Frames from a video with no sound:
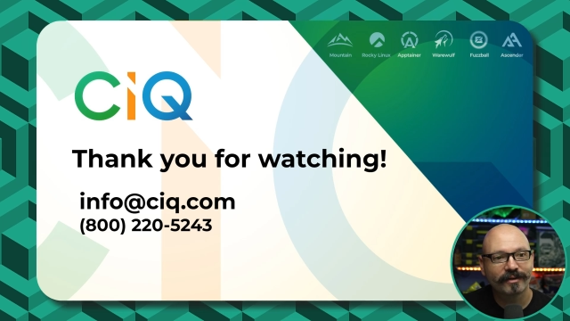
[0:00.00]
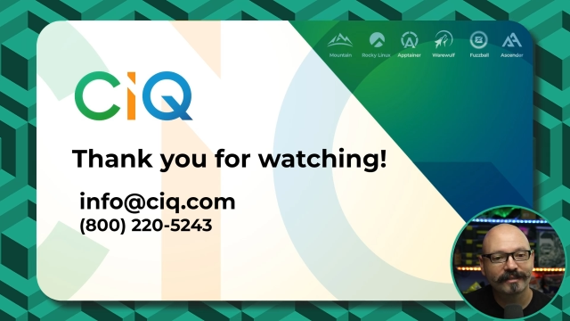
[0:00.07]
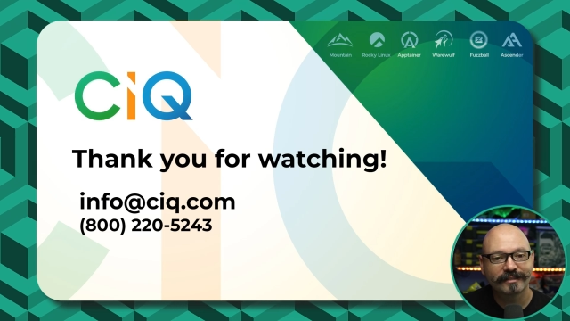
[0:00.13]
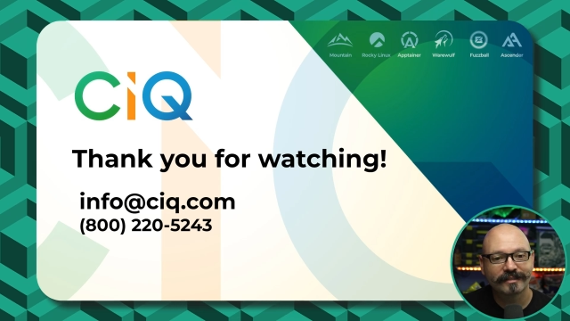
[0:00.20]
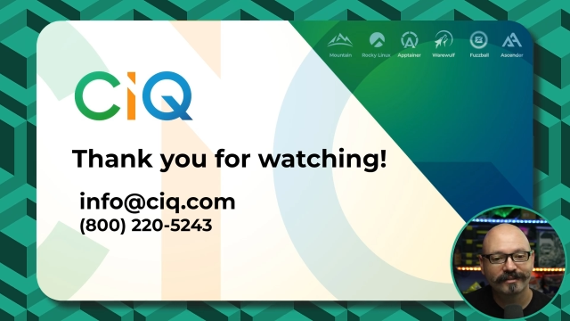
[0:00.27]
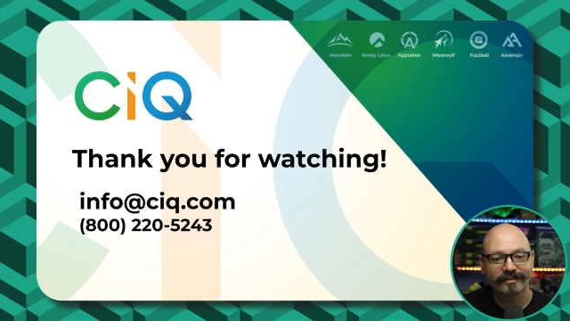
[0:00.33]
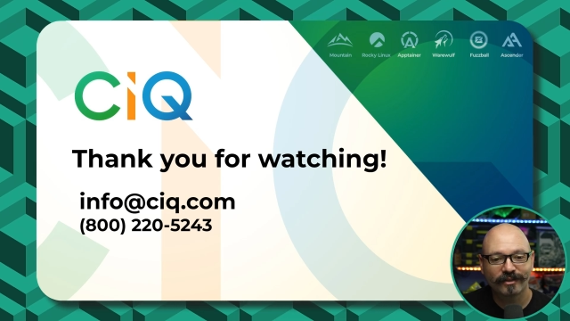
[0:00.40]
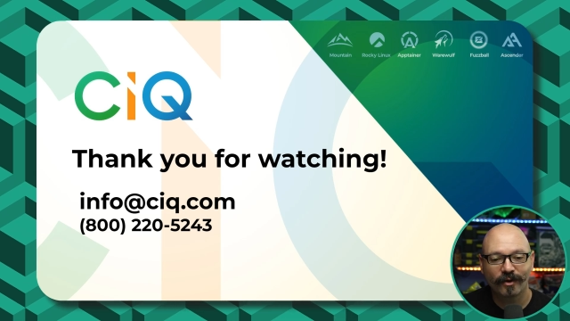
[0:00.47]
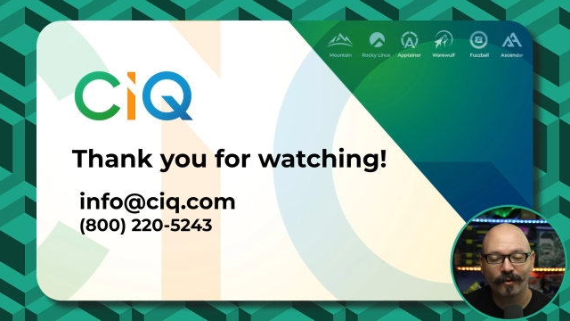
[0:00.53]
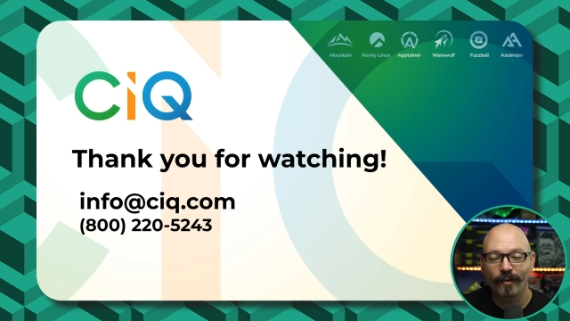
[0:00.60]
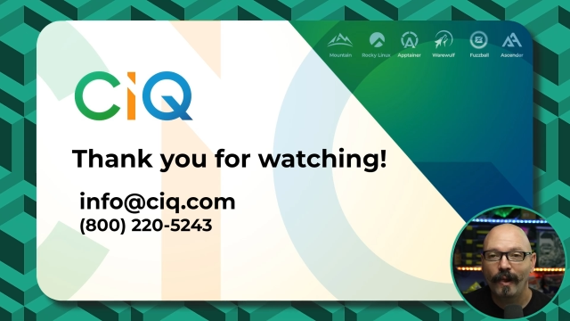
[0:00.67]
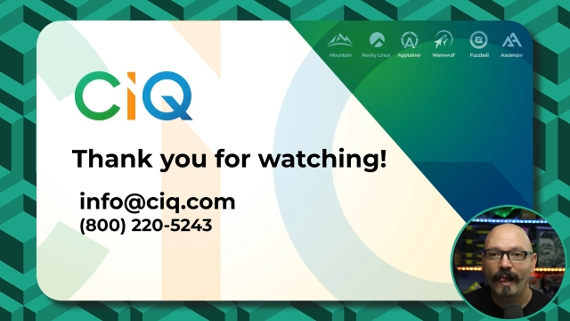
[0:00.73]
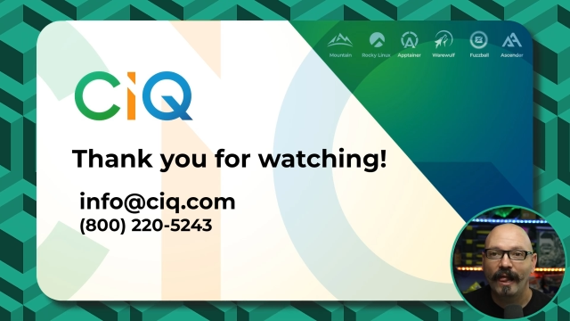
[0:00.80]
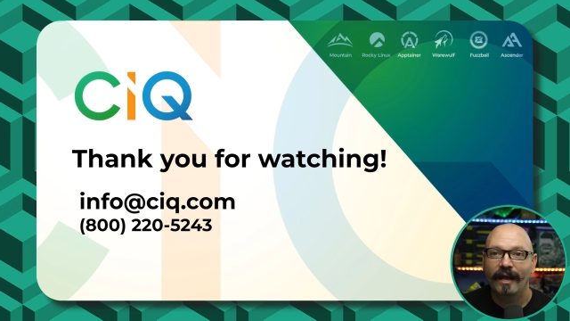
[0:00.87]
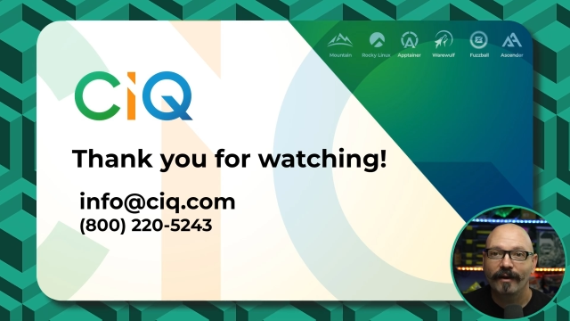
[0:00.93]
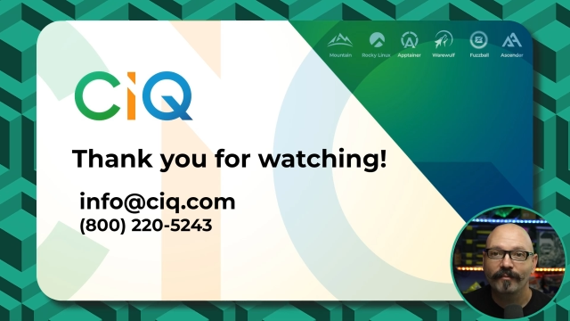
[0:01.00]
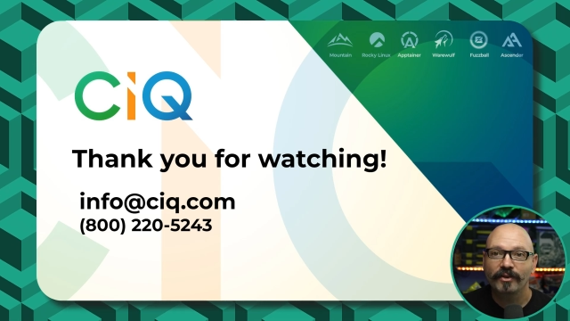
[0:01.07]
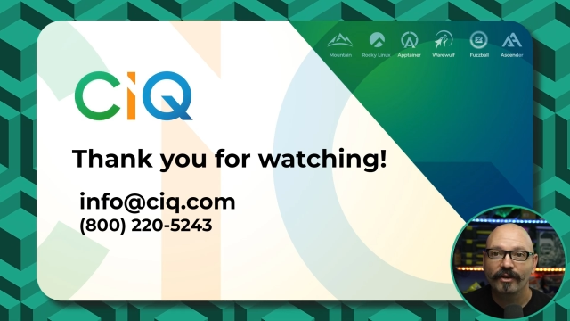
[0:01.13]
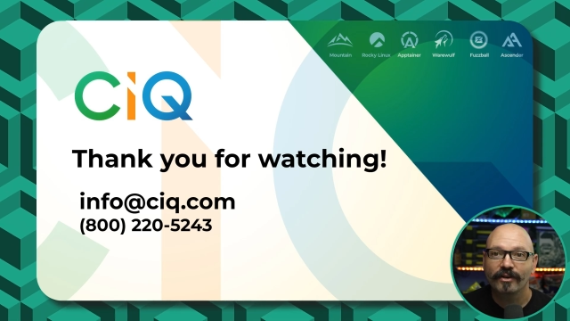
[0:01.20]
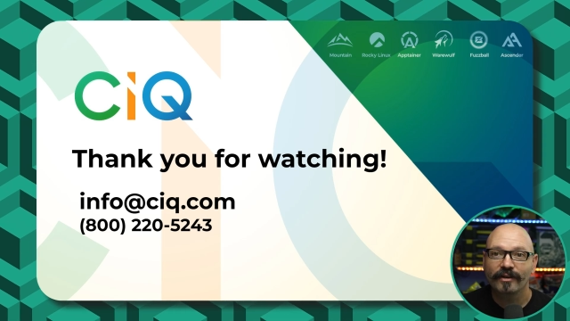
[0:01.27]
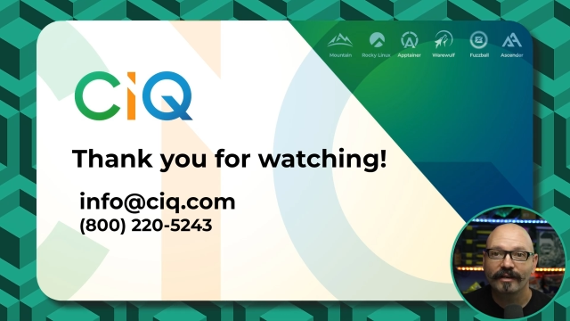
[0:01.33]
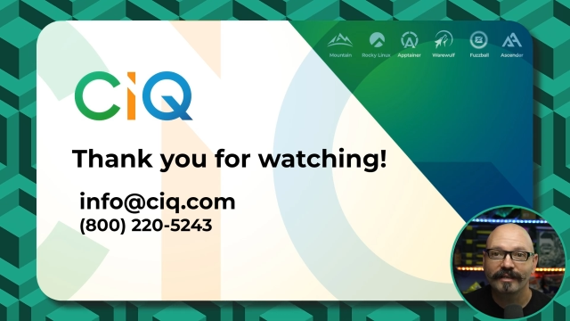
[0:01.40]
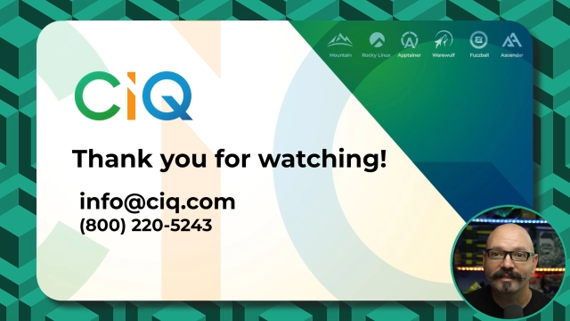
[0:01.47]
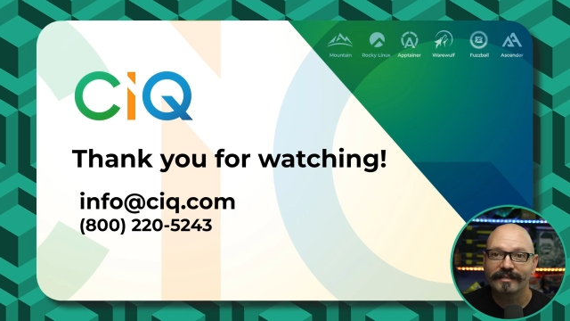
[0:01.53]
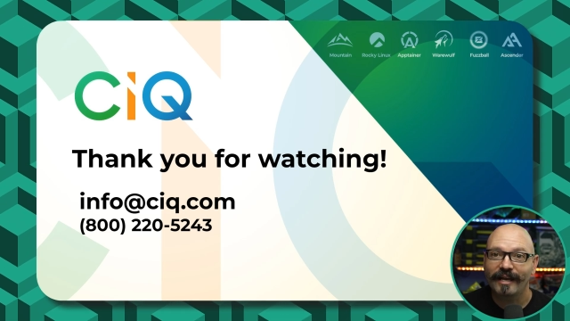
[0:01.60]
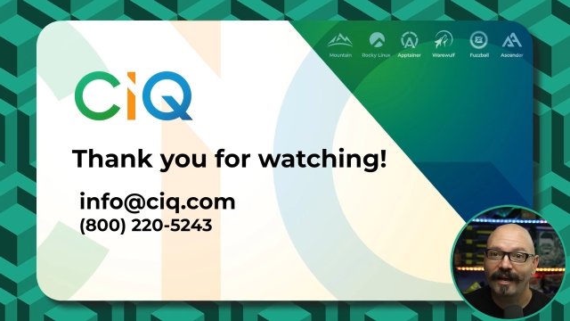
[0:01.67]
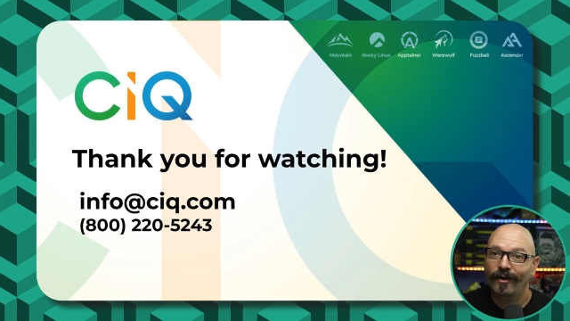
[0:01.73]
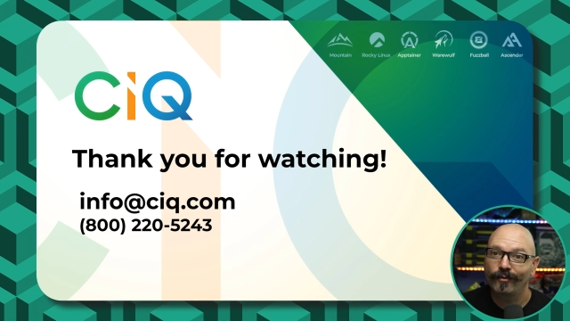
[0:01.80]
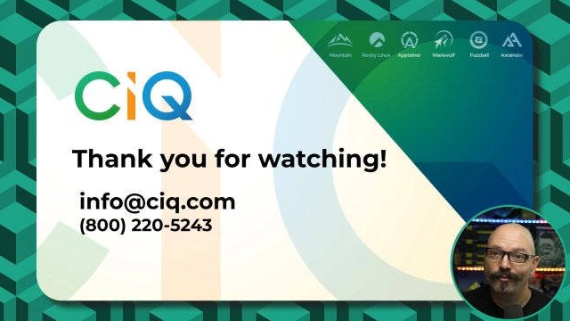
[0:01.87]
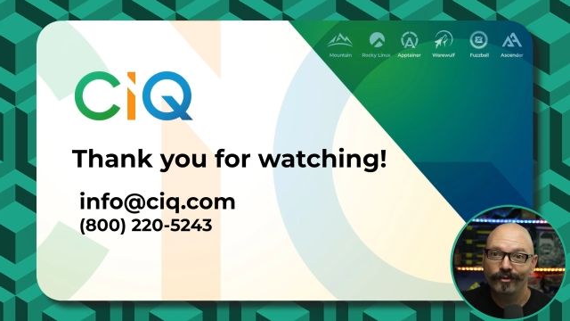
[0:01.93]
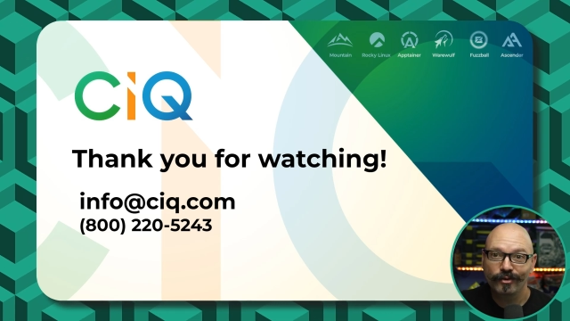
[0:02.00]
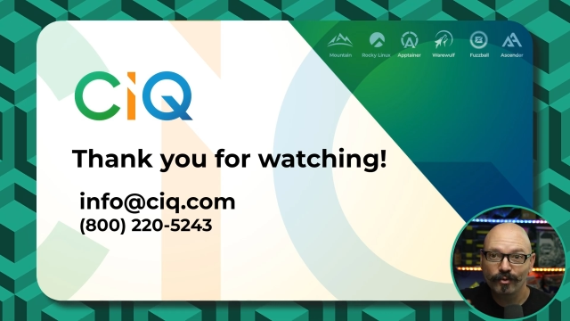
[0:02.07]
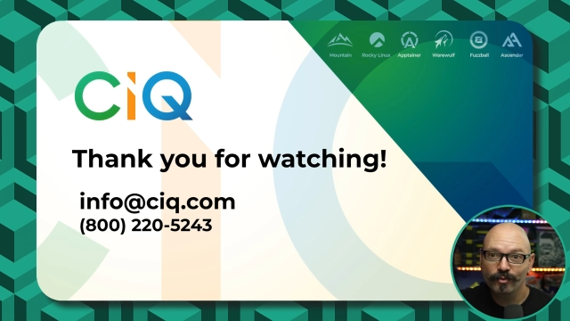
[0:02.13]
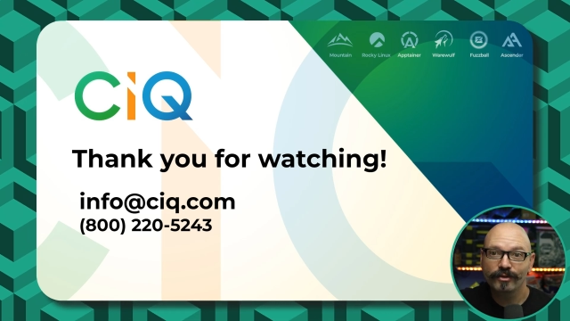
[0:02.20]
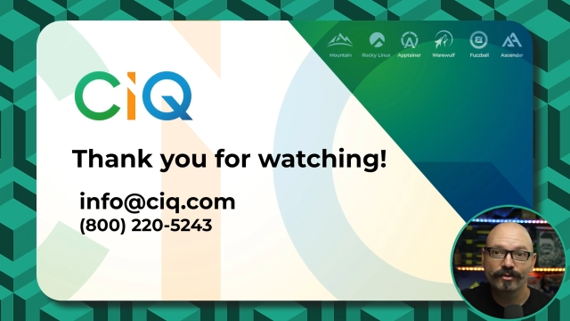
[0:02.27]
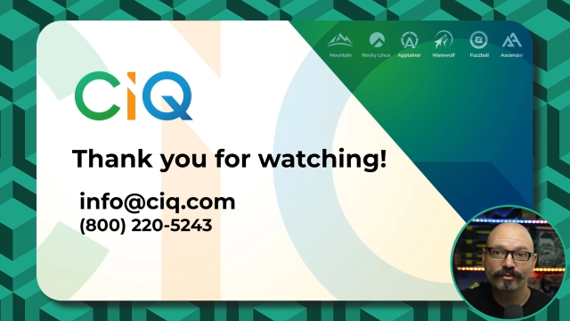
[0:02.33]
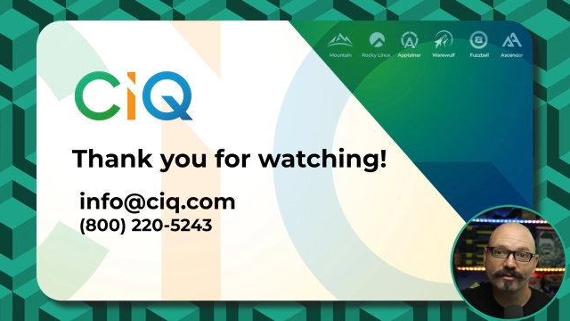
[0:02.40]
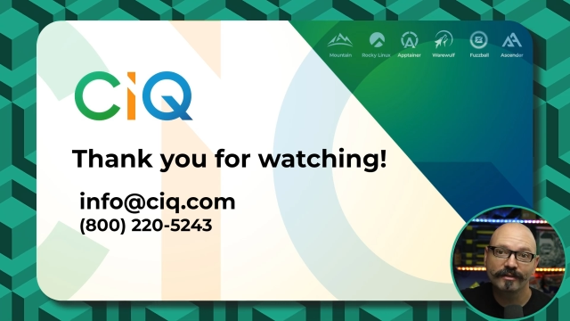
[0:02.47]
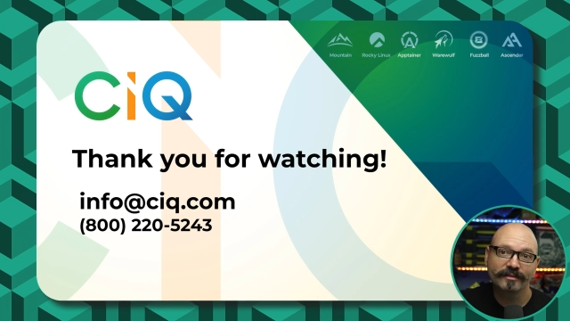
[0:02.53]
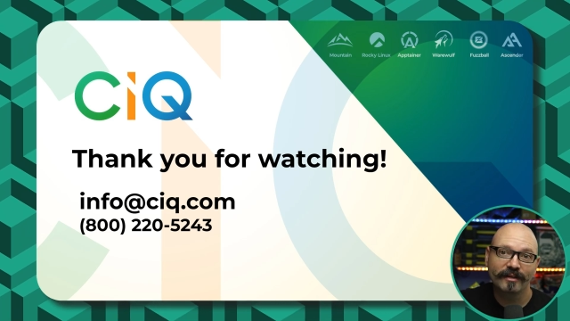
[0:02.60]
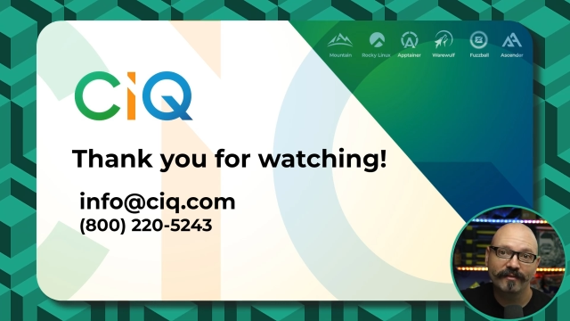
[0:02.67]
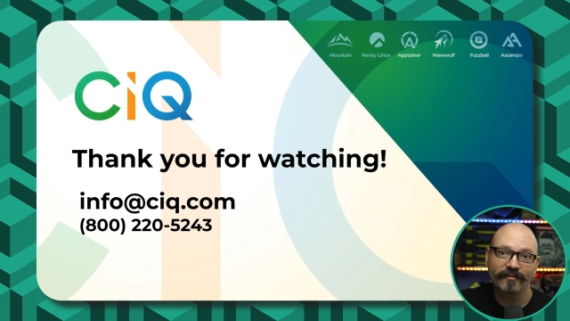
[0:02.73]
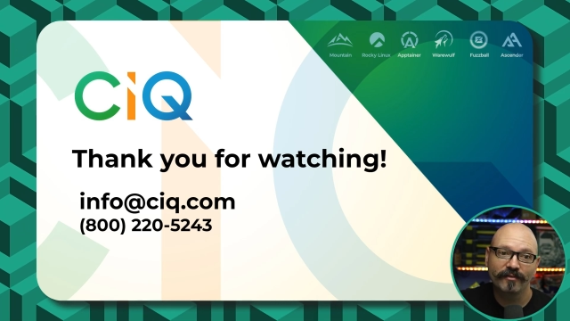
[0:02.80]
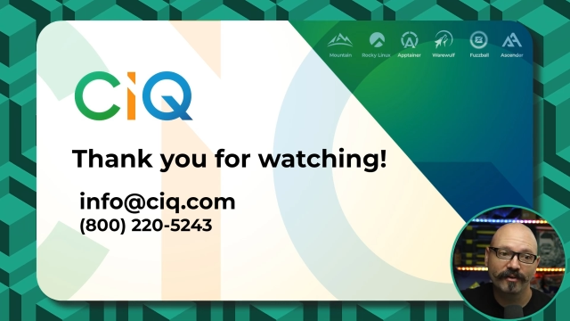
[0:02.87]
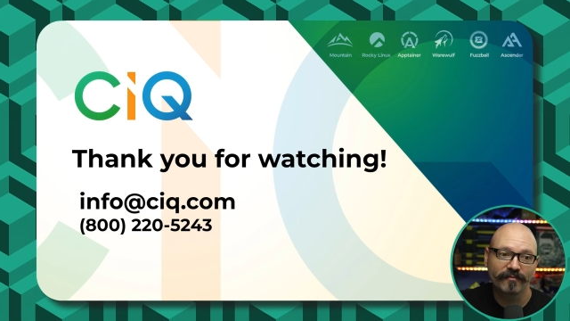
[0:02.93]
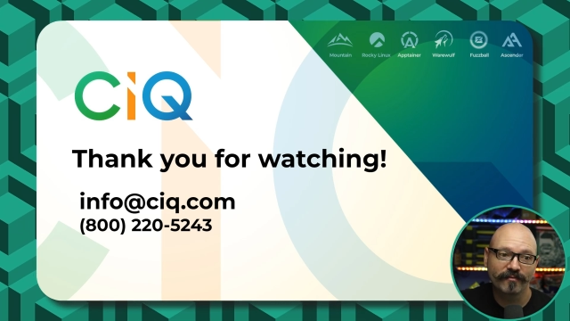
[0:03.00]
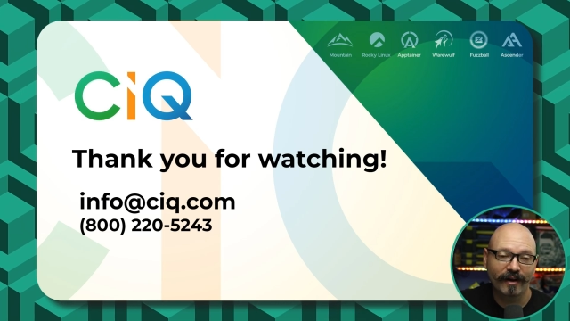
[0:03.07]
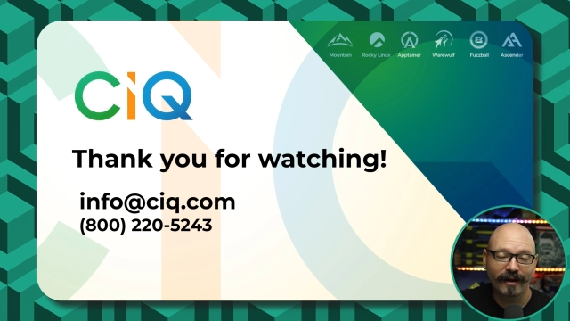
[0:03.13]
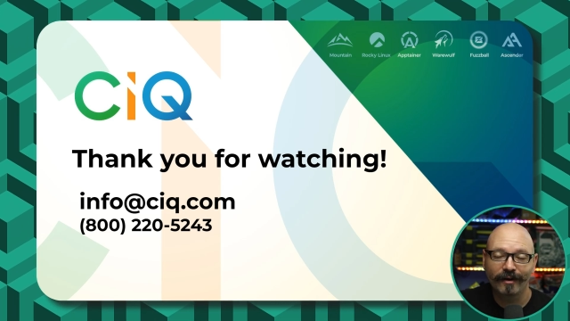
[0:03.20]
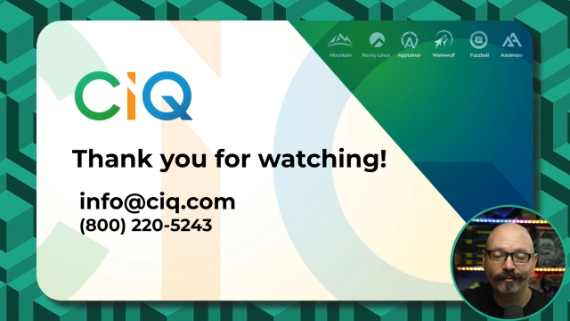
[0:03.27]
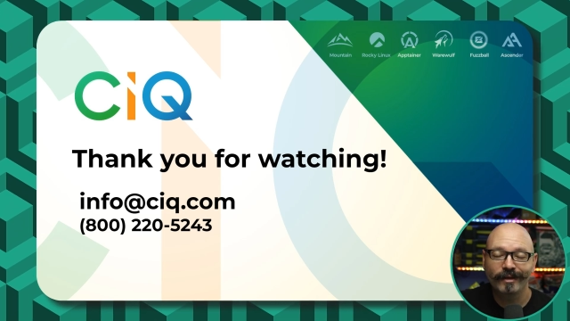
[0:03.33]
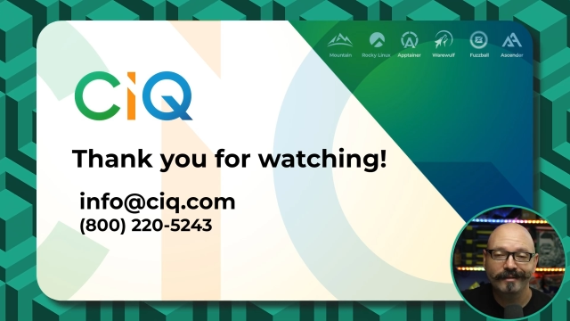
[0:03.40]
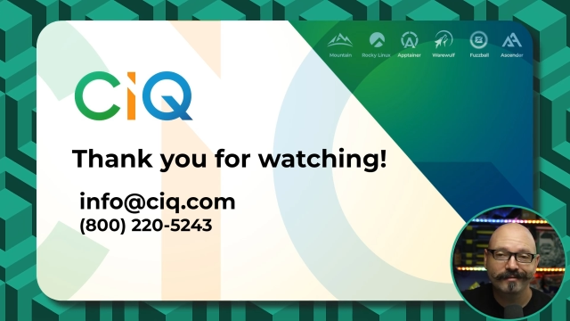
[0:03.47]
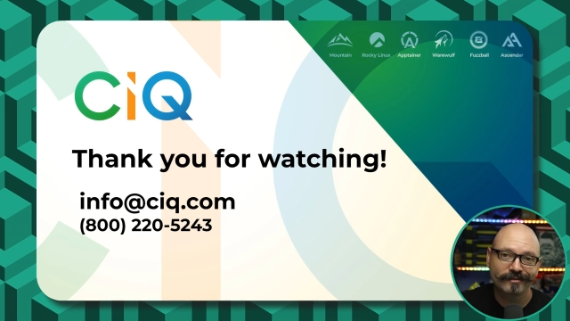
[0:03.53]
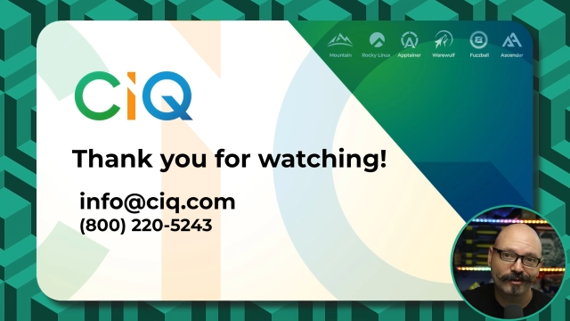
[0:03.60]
So I'm curious how you would use this in your environment. So